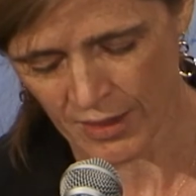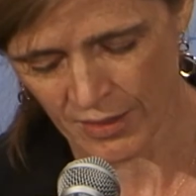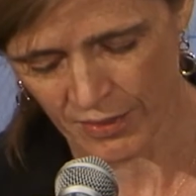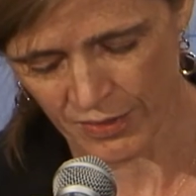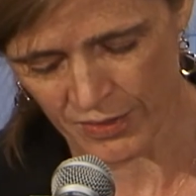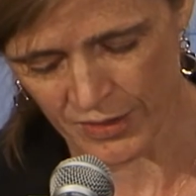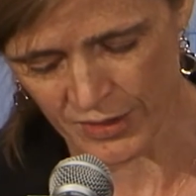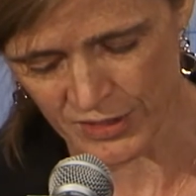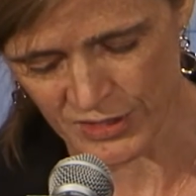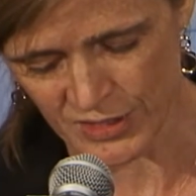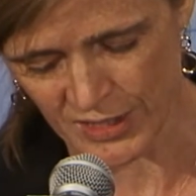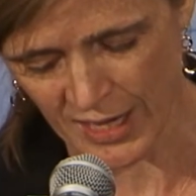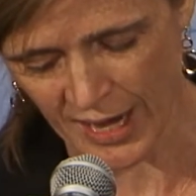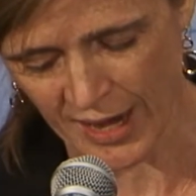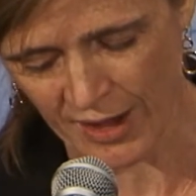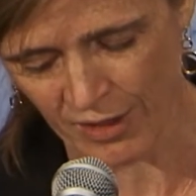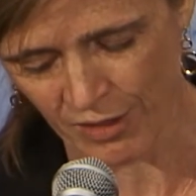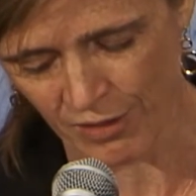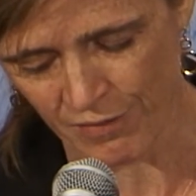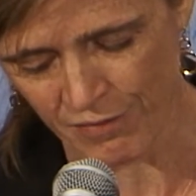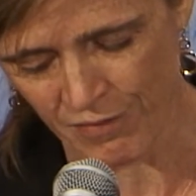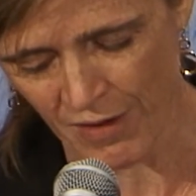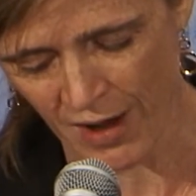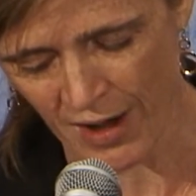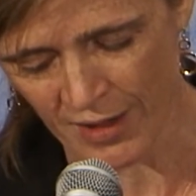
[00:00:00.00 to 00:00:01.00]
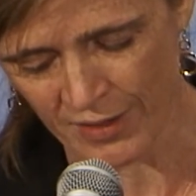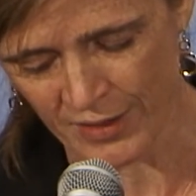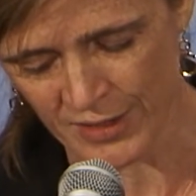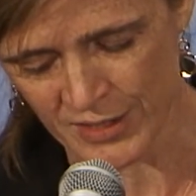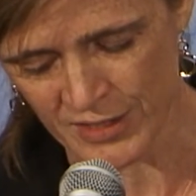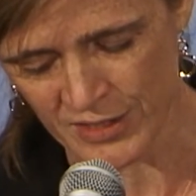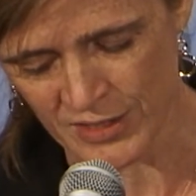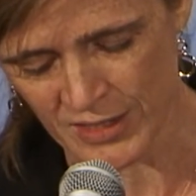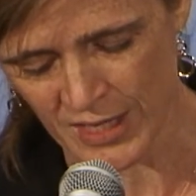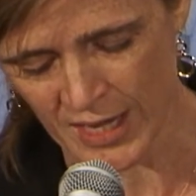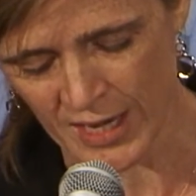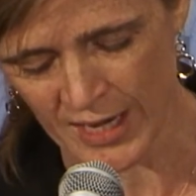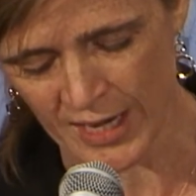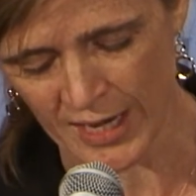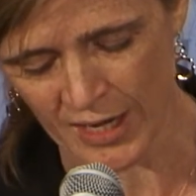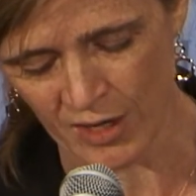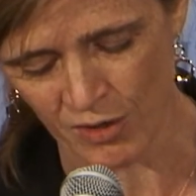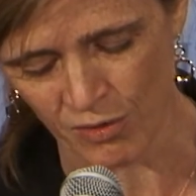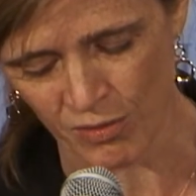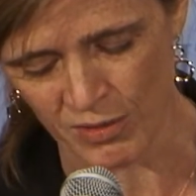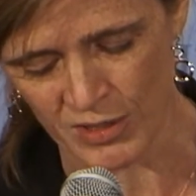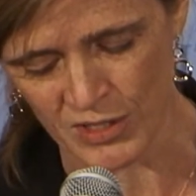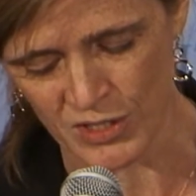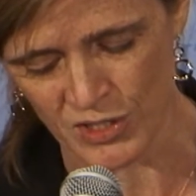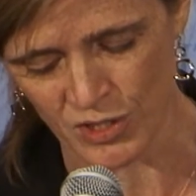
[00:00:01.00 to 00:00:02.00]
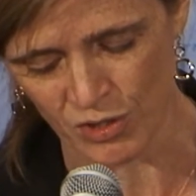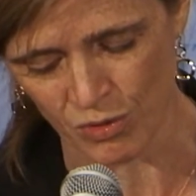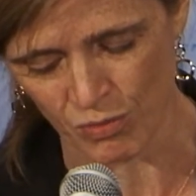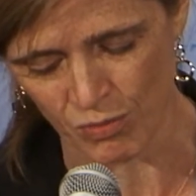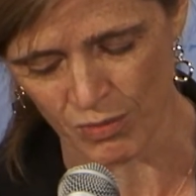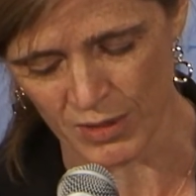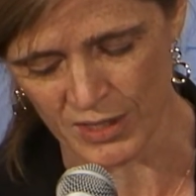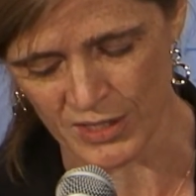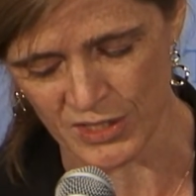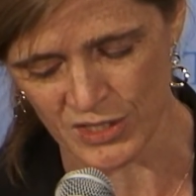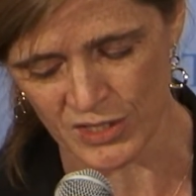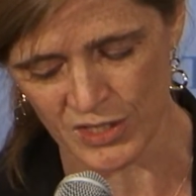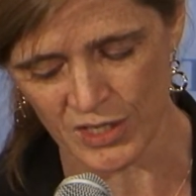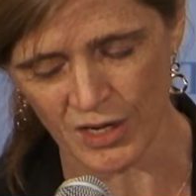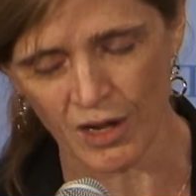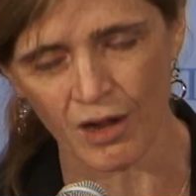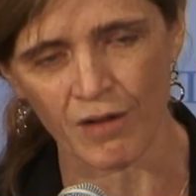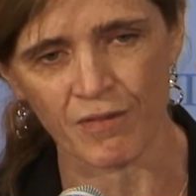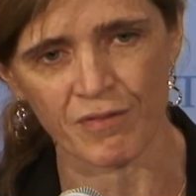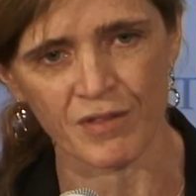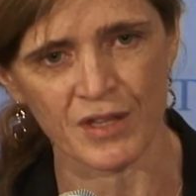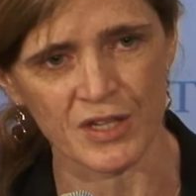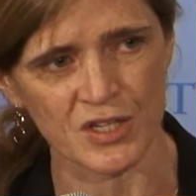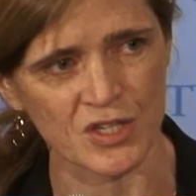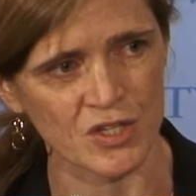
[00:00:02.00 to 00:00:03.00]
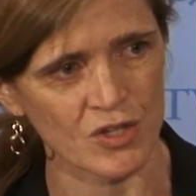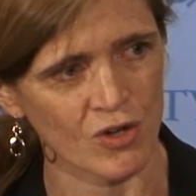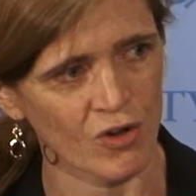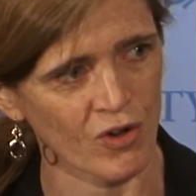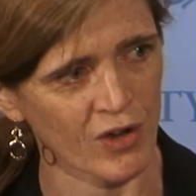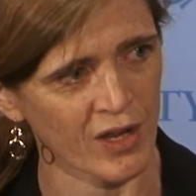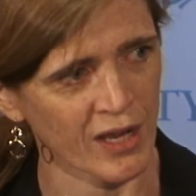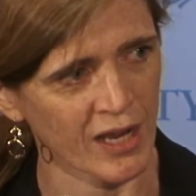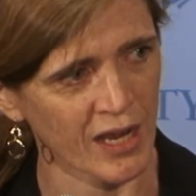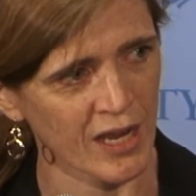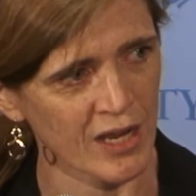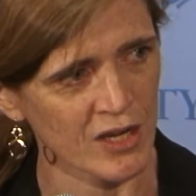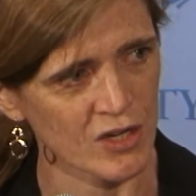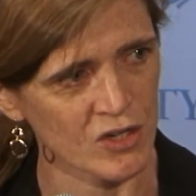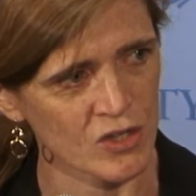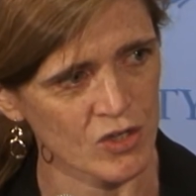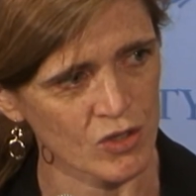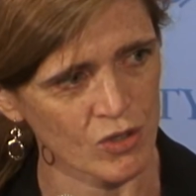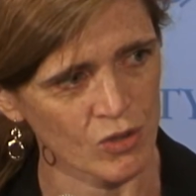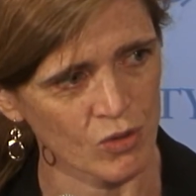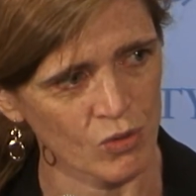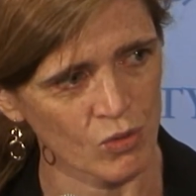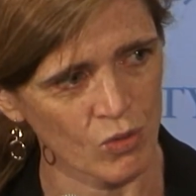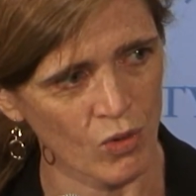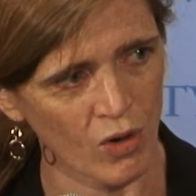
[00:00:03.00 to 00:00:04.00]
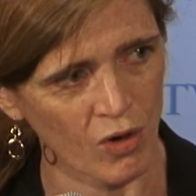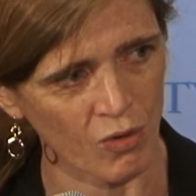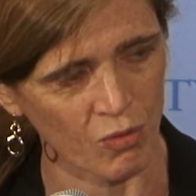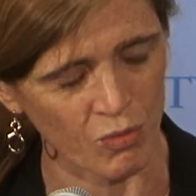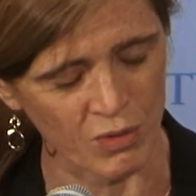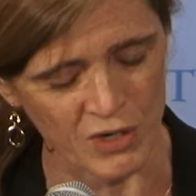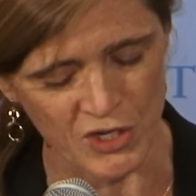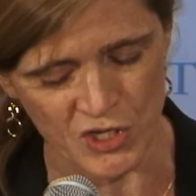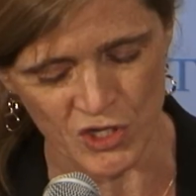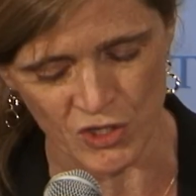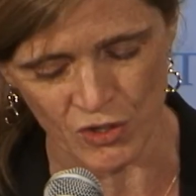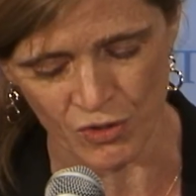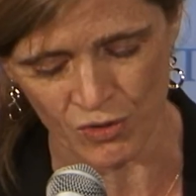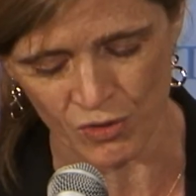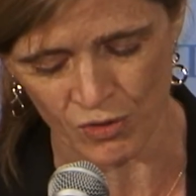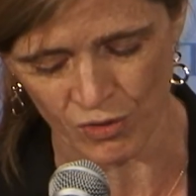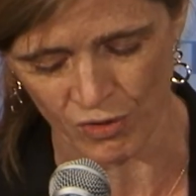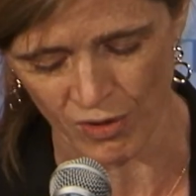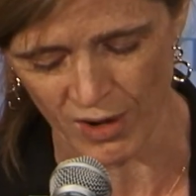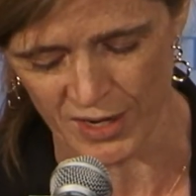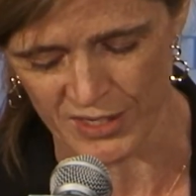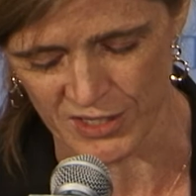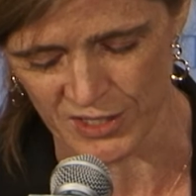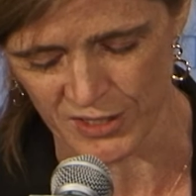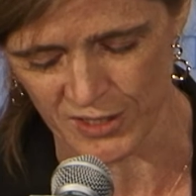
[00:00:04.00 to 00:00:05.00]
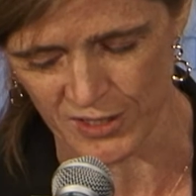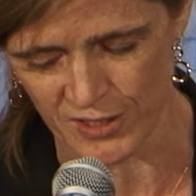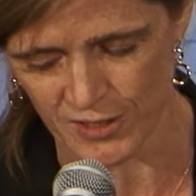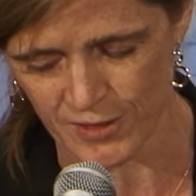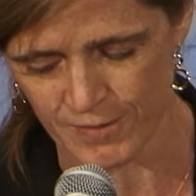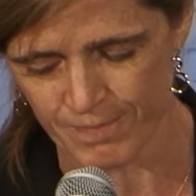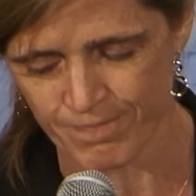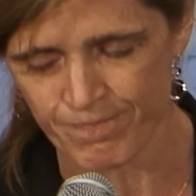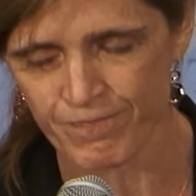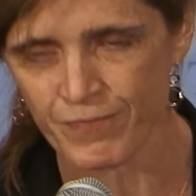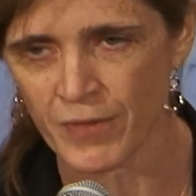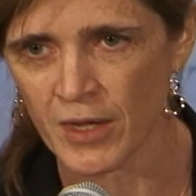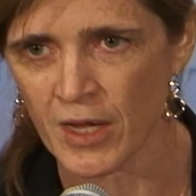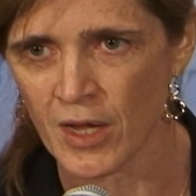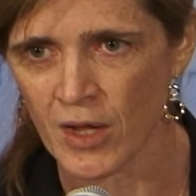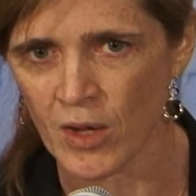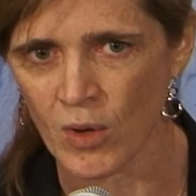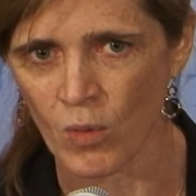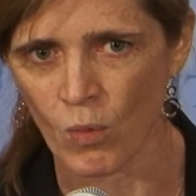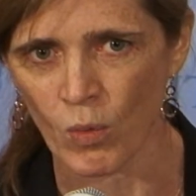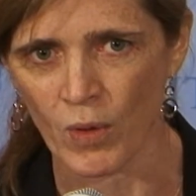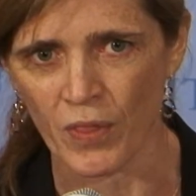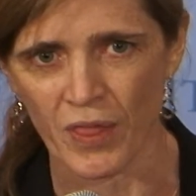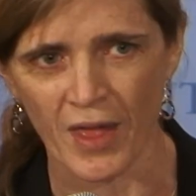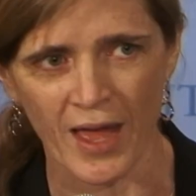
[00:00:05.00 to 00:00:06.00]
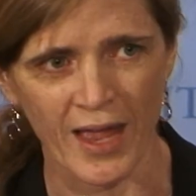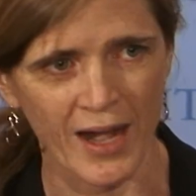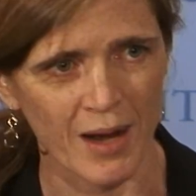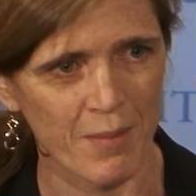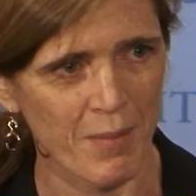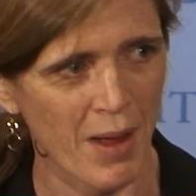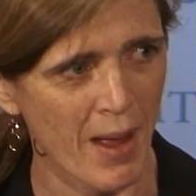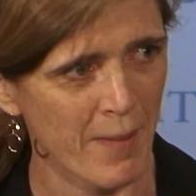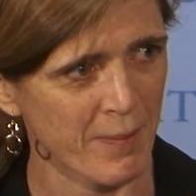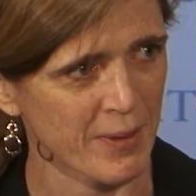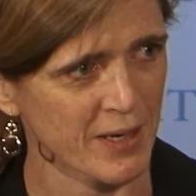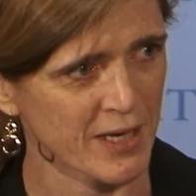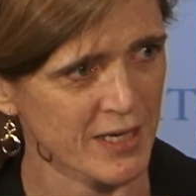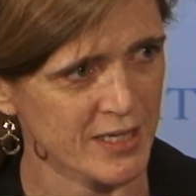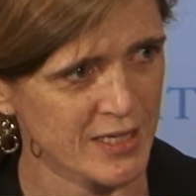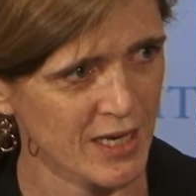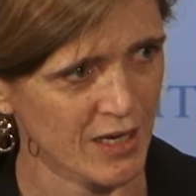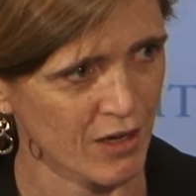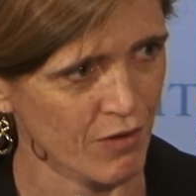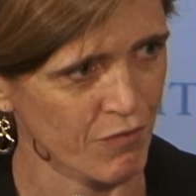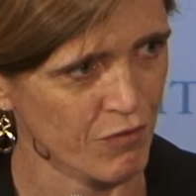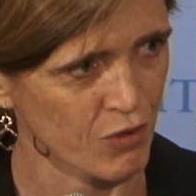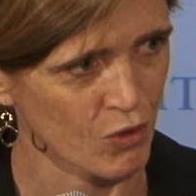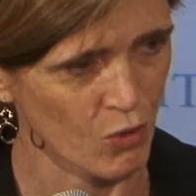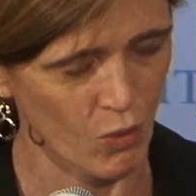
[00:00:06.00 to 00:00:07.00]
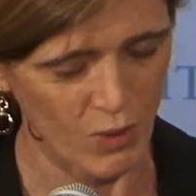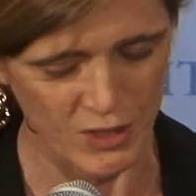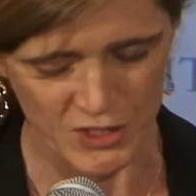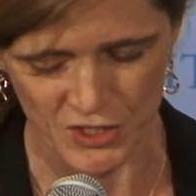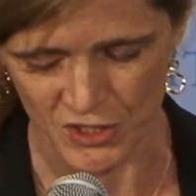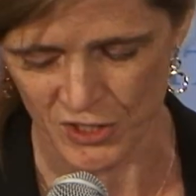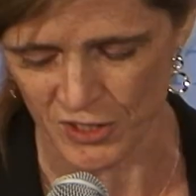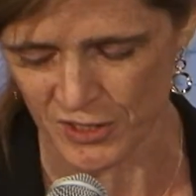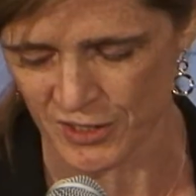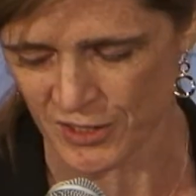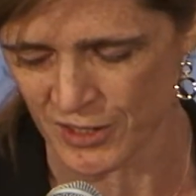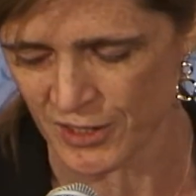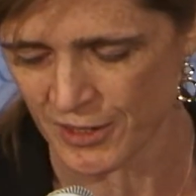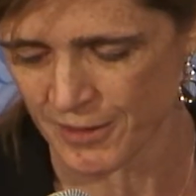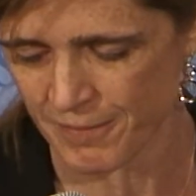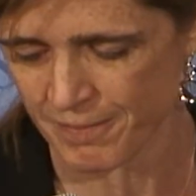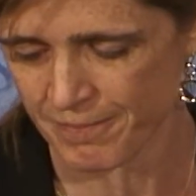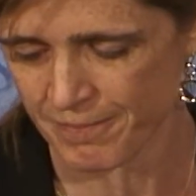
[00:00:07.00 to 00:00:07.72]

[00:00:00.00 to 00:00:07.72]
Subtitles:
the scale of violence and increase the risk of this turning into a regional crisis. With that, I'm happy to take a few questions.